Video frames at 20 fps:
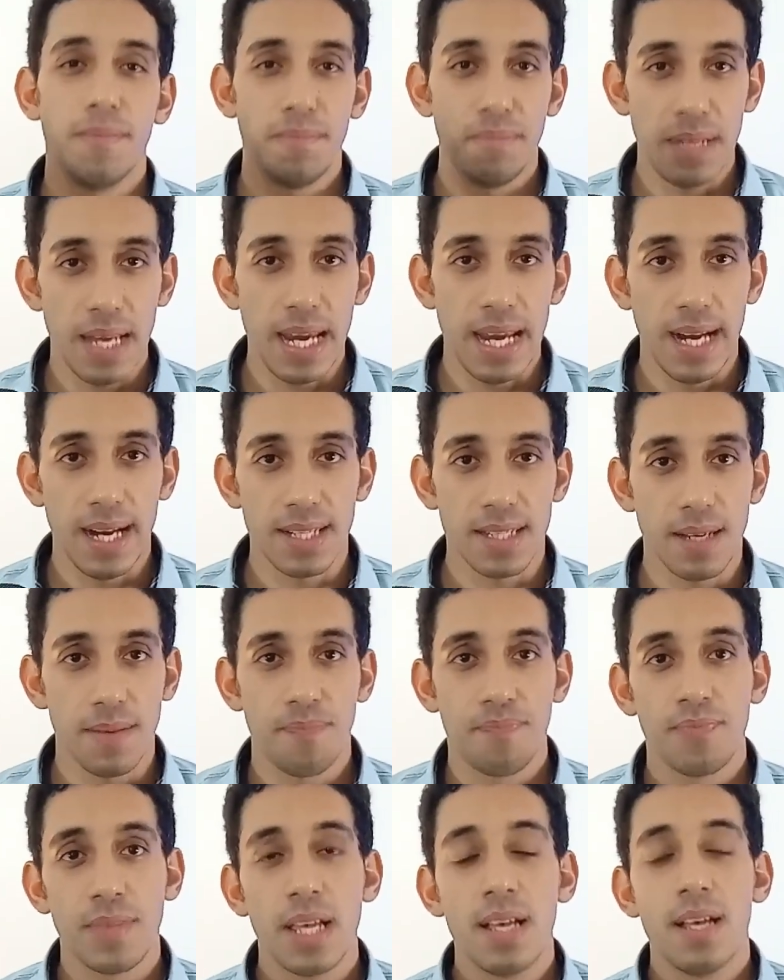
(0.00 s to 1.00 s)
tags.
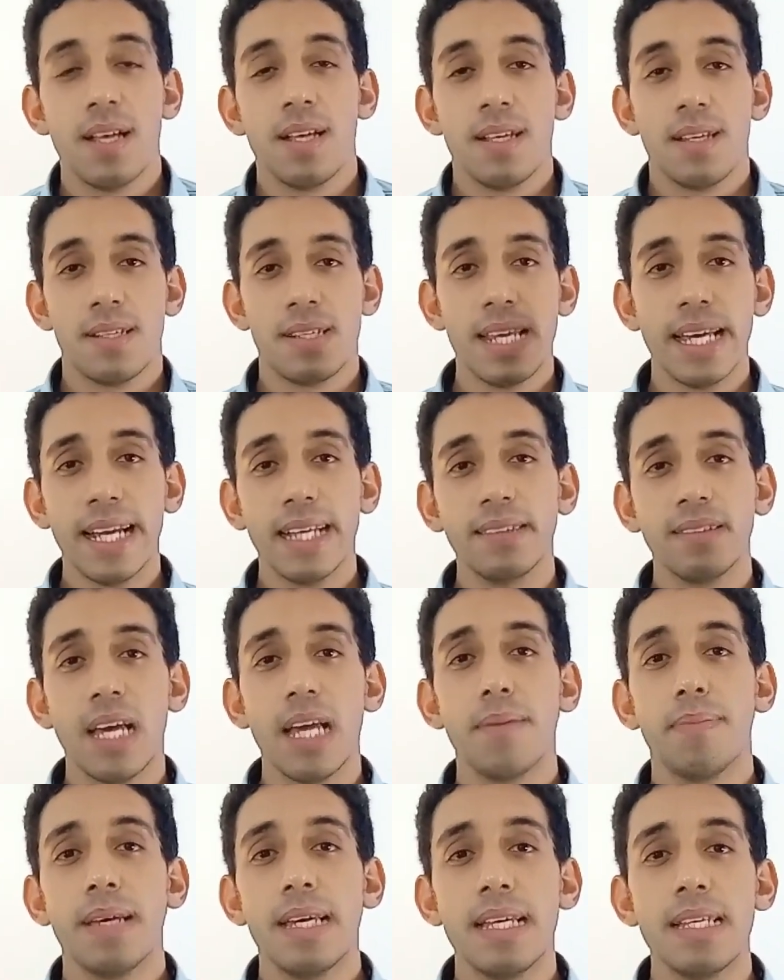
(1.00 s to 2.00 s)
Second
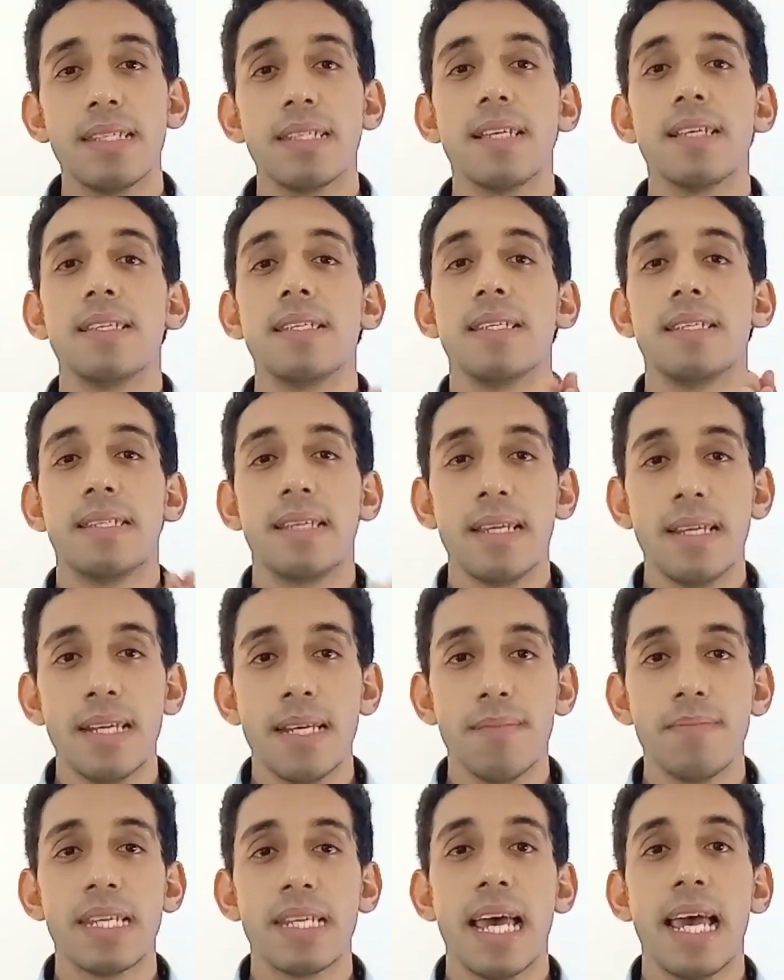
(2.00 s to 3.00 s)
type is
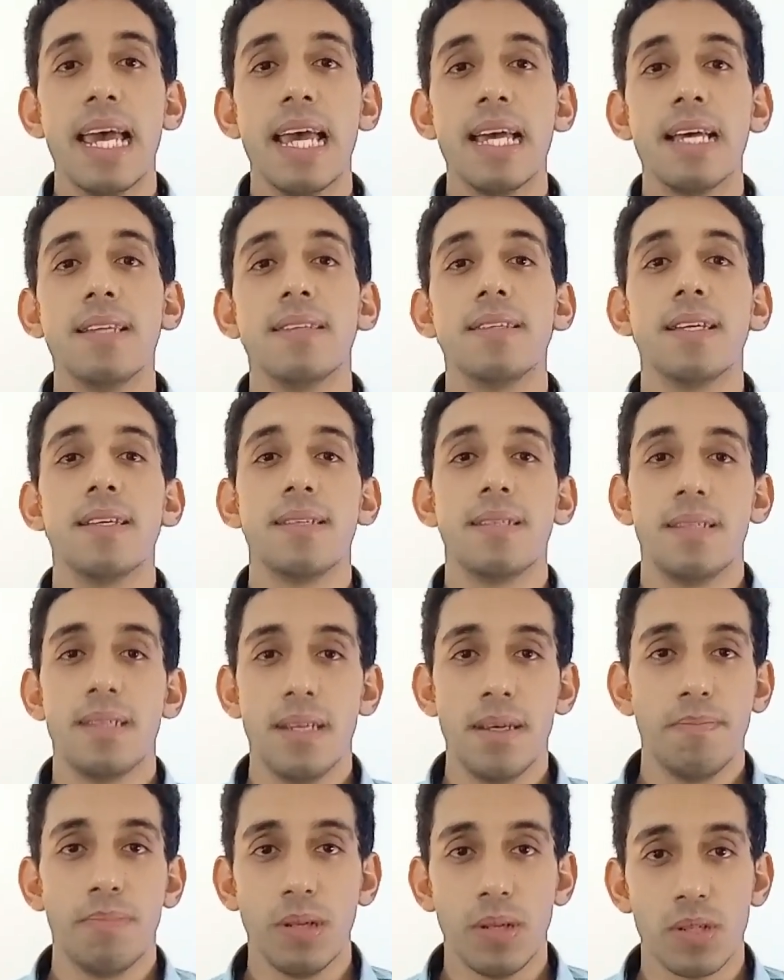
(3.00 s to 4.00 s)
synonyms and
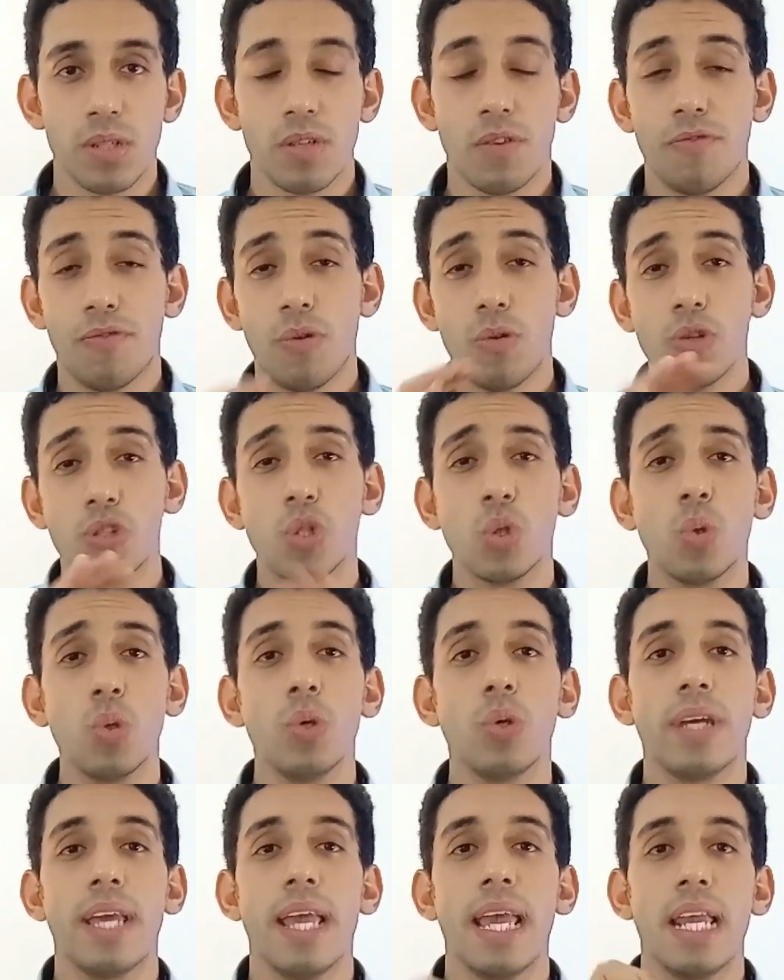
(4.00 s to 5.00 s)
symbols. For sure
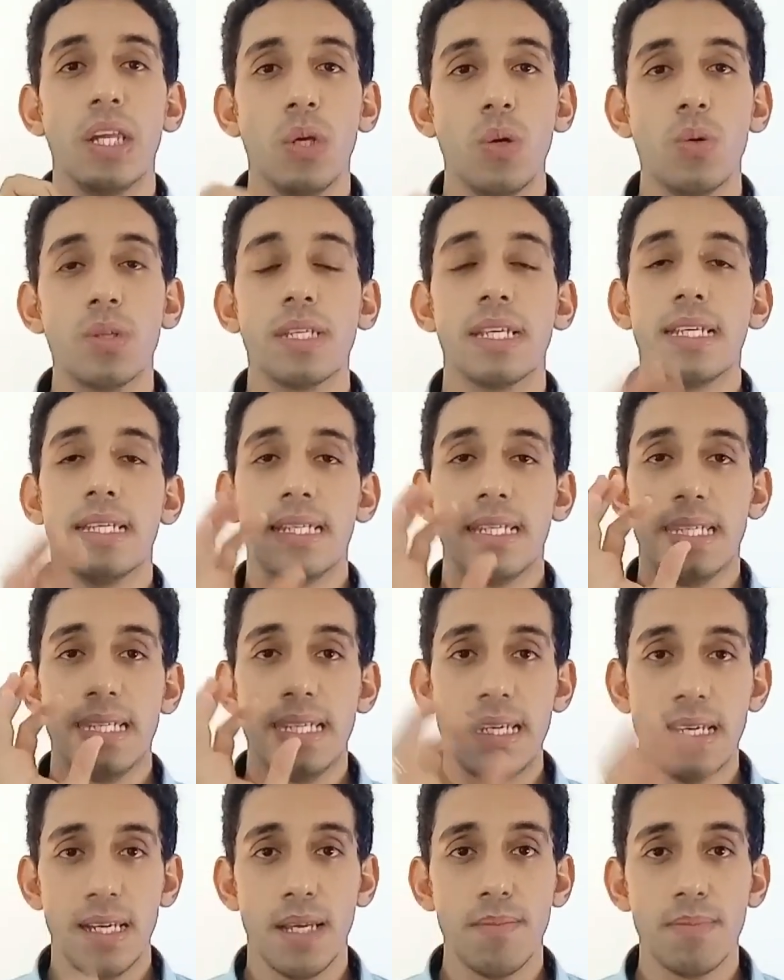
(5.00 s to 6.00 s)
you can use
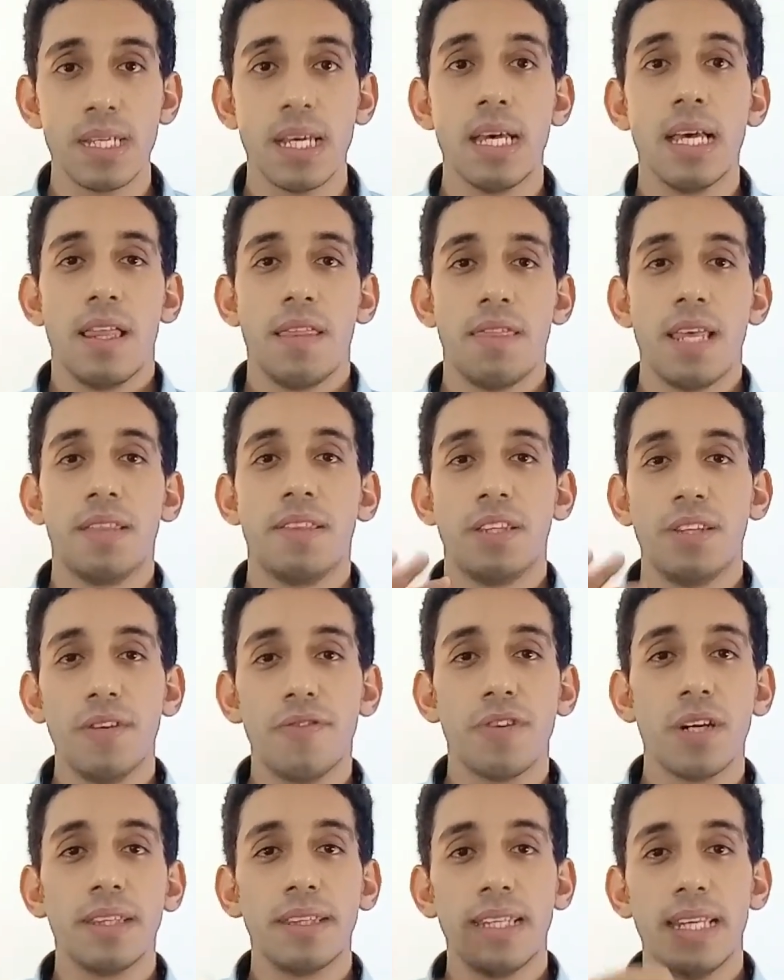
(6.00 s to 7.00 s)
synonyms, that the
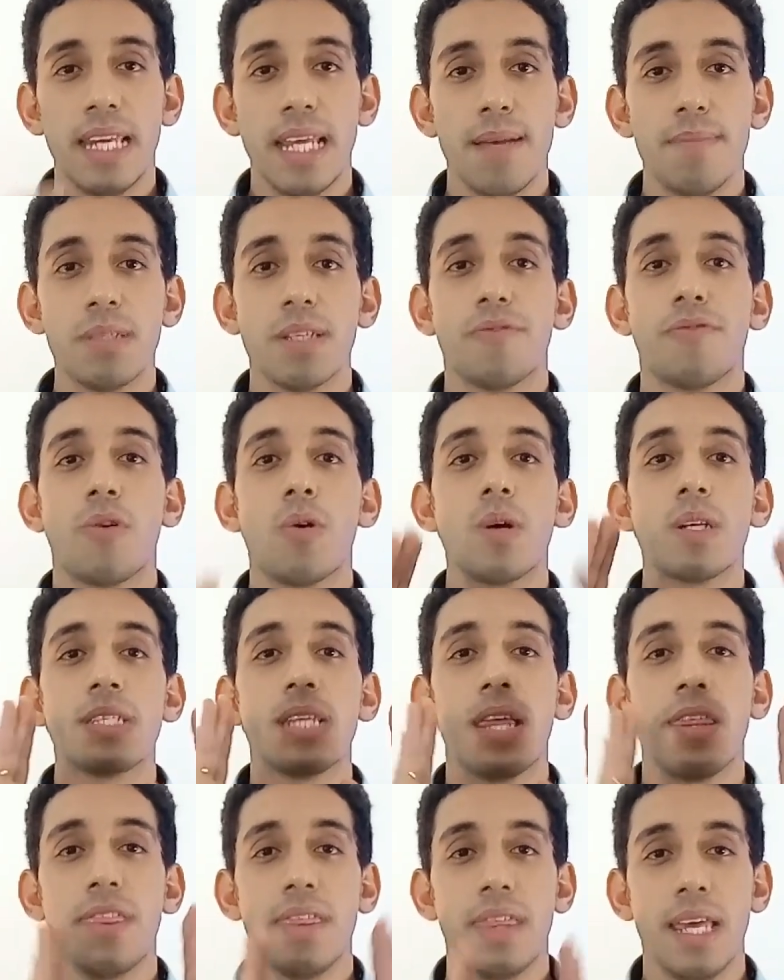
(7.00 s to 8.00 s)
different names for
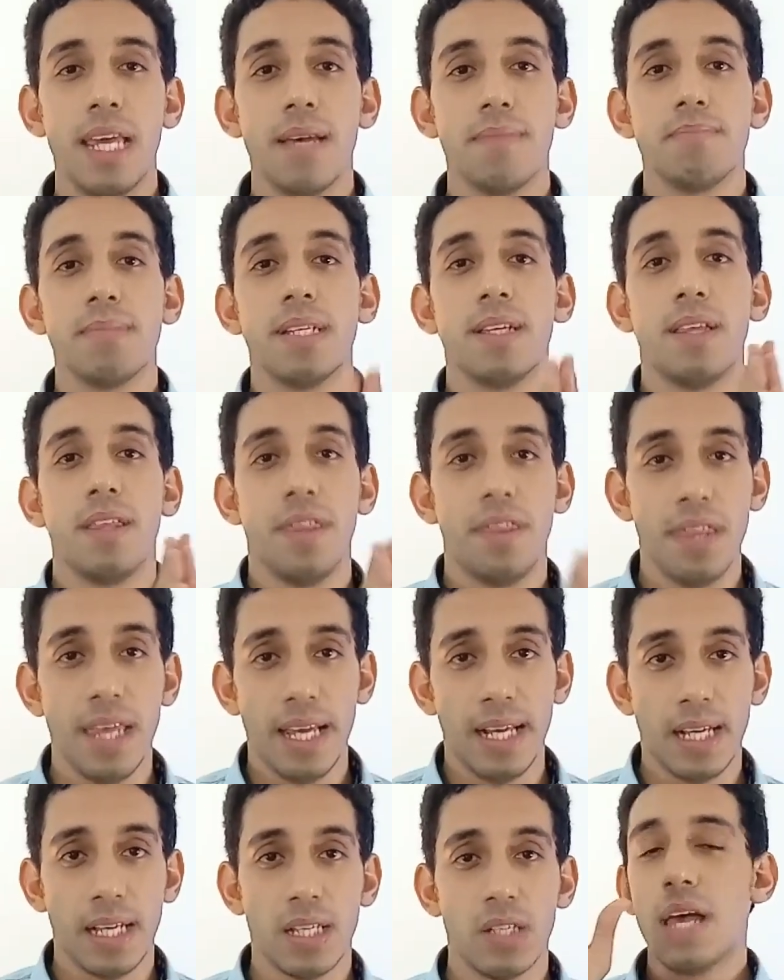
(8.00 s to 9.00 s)
the same thing.